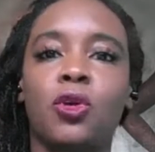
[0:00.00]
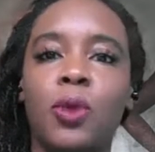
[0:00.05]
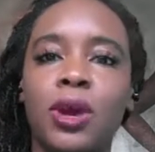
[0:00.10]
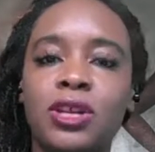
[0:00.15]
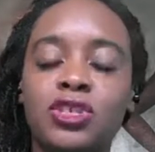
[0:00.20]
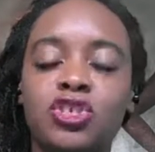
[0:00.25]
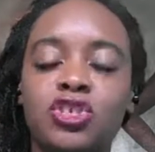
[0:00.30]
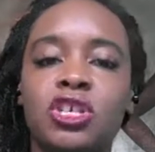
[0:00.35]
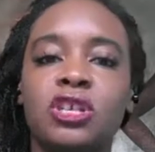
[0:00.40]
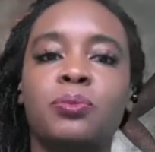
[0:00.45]

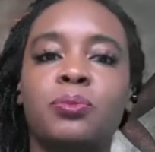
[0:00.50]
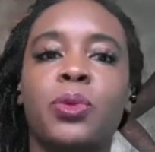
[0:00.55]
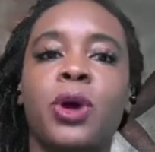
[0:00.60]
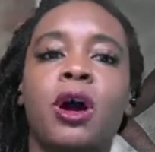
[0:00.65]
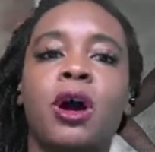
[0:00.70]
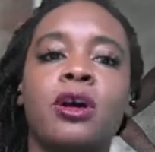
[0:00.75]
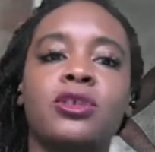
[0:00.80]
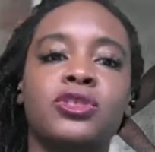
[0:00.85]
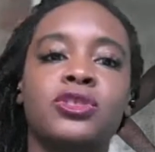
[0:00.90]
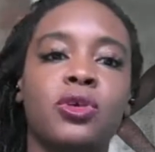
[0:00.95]
question, but
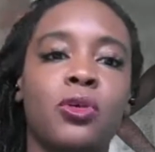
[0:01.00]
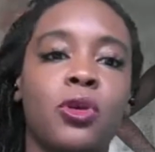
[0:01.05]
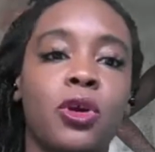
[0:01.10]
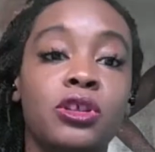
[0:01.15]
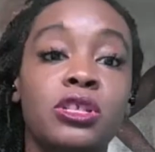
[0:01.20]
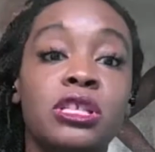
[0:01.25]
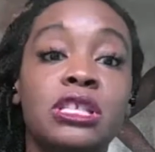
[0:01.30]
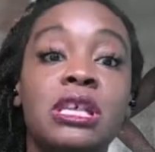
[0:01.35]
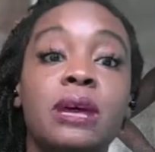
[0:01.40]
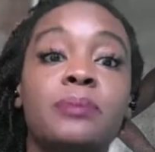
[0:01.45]
also
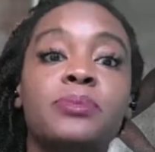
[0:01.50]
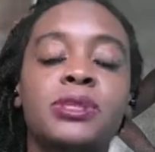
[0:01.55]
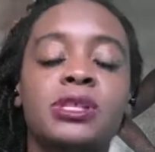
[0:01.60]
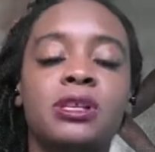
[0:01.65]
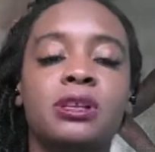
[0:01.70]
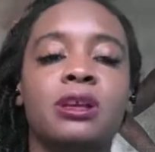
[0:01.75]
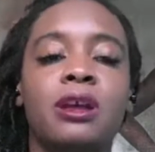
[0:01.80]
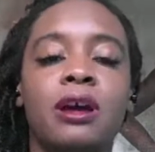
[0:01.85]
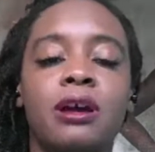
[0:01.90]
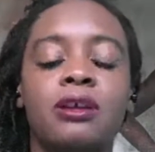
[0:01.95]
her
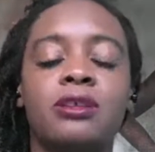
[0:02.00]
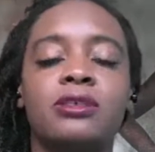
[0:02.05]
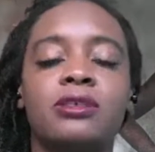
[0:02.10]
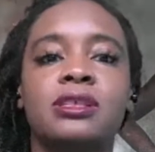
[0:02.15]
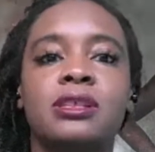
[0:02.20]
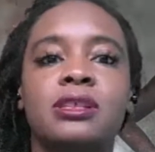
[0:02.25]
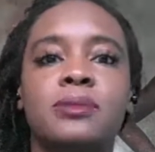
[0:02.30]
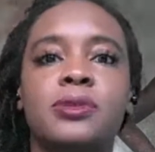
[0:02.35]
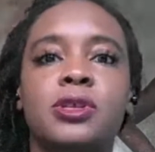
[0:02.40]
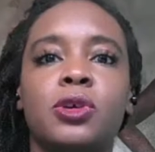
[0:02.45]

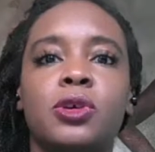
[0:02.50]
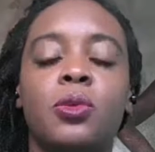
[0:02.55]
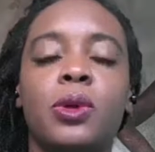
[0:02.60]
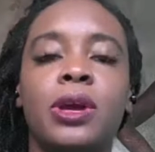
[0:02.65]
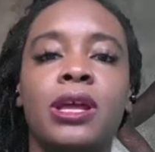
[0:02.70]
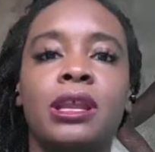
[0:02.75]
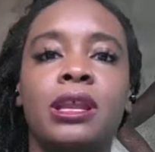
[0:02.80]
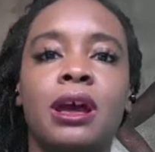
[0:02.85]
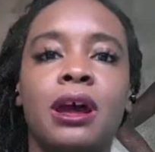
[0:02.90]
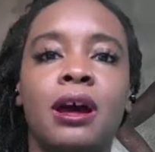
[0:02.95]

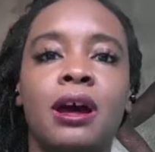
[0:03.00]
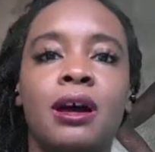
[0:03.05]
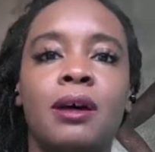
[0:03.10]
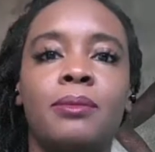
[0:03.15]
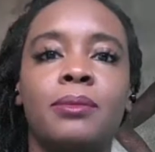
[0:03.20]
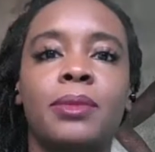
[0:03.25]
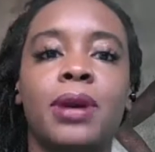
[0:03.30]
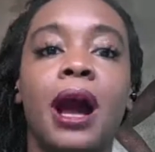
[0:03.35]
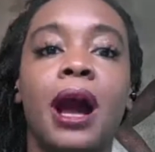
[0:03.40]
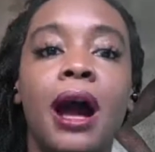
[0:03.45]
subsequent
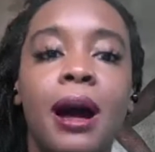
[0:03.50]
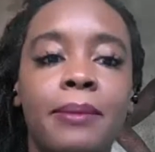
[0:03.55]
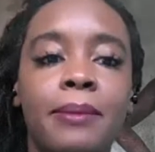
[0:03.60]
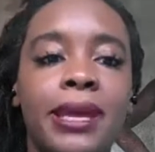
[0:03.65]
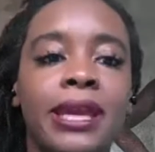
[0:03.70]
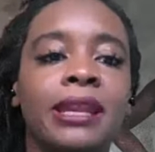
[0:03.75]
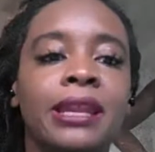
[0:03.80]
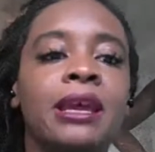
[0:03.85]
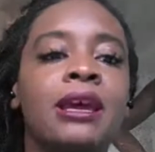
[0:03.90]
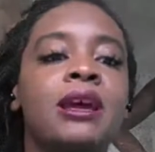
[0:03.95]

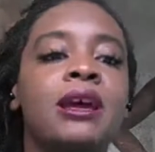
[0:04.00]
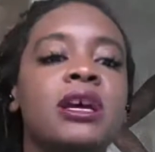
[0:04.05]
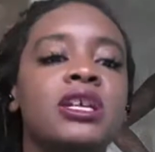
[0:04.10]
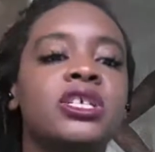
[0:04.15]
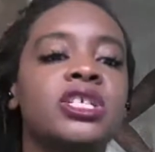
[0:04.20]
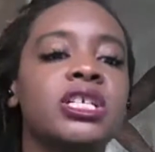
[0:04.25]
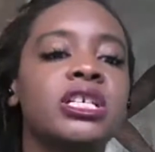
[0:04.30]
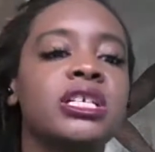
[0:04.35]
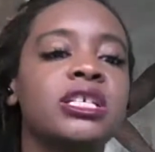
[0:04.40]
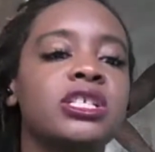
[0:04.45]
comment.
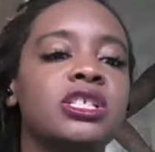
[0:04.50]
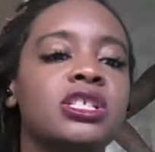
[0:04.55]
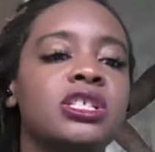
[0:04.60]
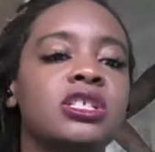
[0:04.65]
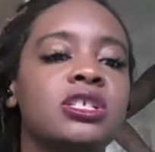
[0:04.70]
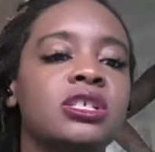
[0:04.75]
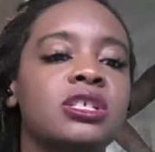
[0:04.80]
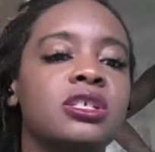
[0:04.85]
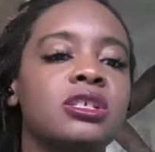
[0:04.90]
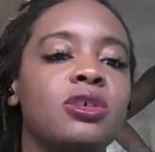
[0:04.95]

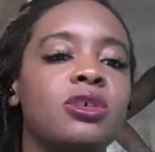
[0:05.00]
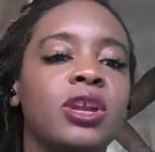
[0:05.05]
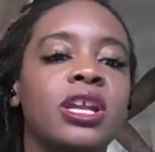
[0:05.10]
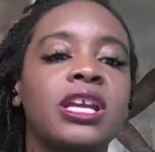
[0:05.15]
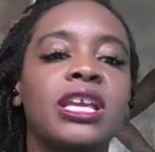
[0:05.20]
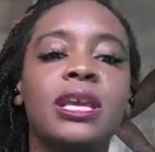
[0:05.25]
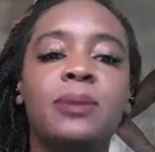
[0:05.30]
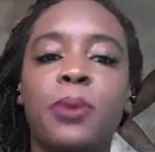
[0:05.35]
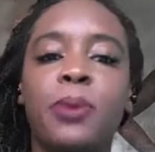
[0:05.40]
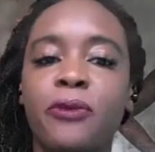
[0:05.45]
She's going to
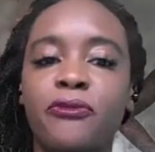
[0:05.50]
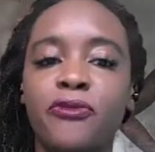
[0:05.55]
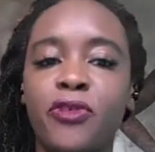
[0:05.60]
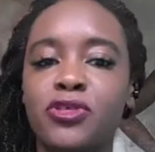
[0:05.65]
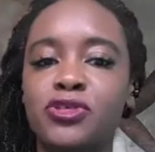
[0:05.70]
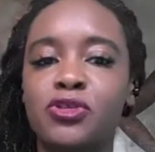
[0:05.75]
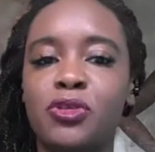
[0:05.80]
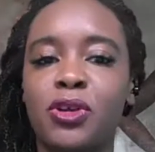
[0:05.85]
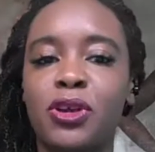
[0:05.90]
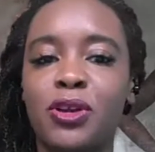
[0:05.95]
keep her
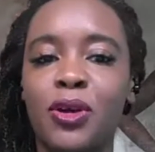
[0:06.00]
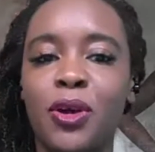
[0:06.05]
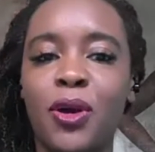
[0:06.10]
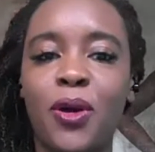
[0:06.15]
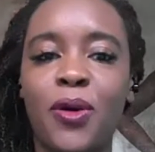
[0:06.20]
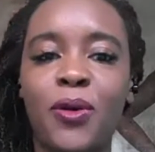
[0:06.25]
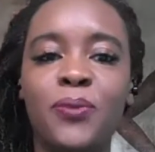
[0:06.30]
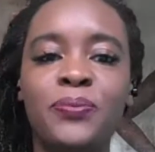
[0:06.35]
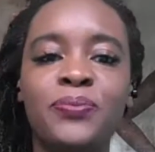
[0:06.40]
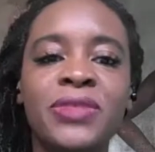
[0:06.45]
first grader
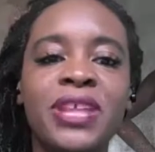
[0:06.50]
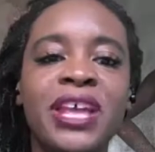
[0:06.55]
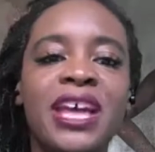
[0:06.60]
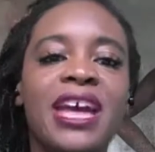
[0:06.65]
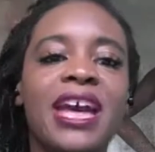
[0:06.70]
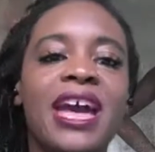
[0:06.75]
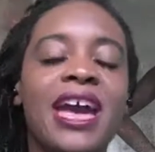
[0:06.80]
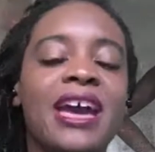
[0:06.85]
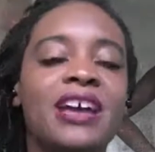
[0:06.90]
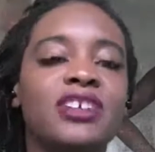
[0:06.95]
home
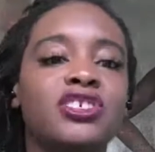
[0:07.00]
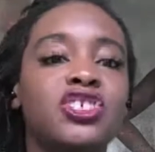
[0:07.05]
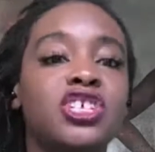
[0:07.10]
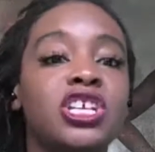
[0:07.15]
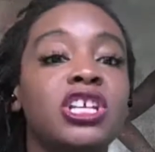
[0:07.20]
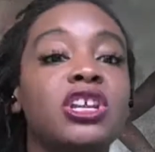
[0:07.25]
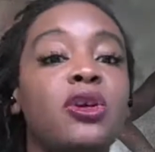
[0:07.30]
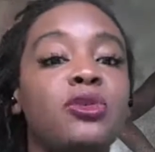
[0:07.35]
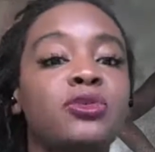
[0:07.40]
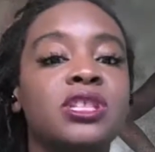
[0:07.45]
as
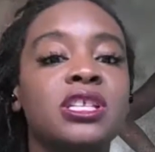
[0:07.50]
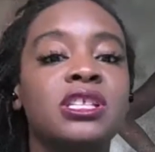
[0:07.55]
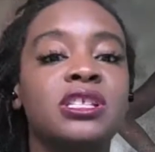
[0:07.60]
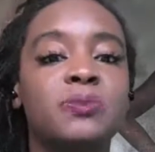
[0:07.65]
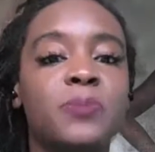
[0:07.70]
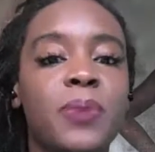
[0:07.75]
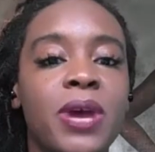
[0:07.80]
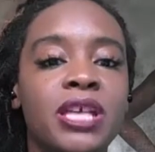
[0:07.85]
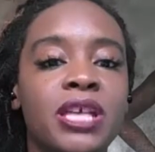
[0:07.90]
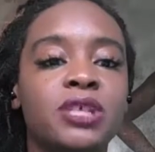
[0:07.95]
she knows
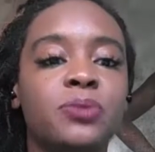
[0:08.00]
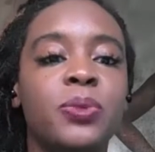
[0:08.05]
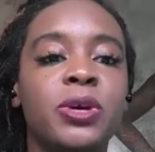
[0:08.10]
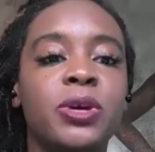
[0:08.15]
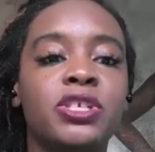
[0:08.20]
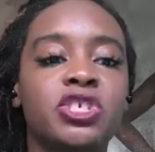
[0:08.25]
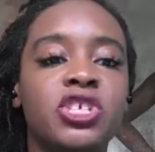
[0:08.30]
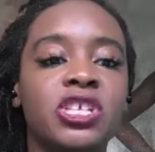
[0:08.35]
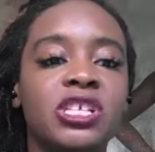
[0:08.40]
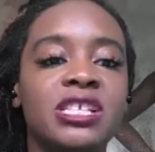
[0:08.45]
it's best,
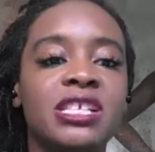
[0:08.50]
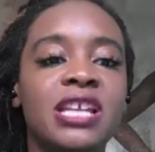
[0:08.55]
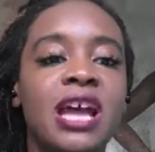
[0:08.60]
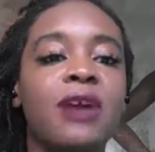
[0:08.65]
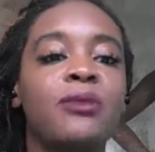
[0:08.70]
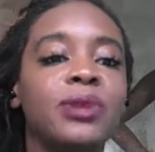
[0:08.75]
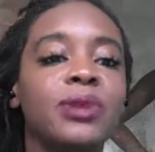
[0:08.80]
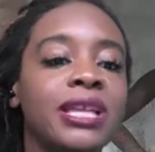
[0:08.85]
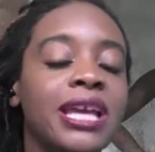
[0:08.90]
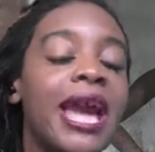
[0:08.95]
but she's not really